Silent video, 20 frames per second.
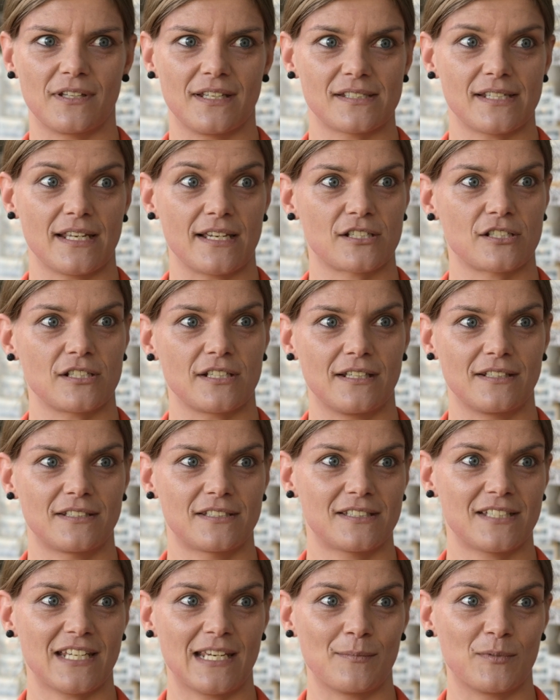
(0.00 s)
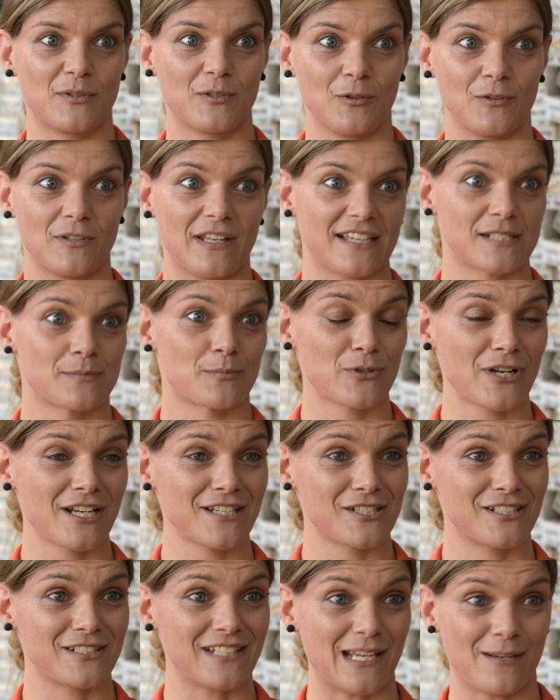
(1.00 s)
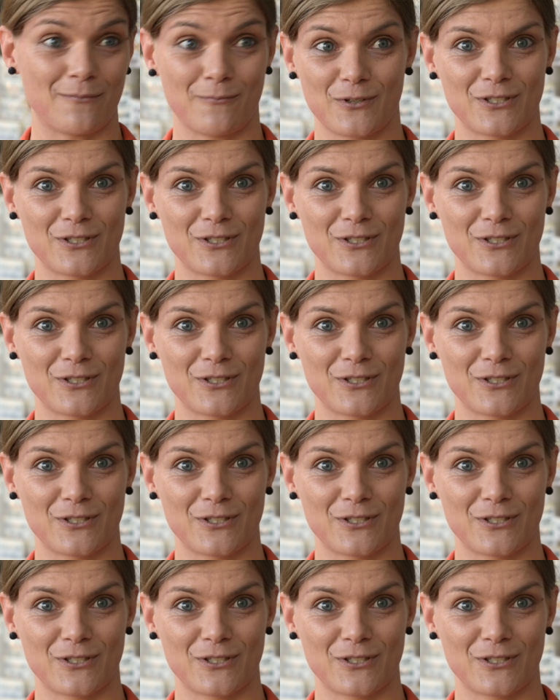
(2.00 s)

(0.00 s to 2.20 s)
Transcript: there's actually a team called Exploration Team,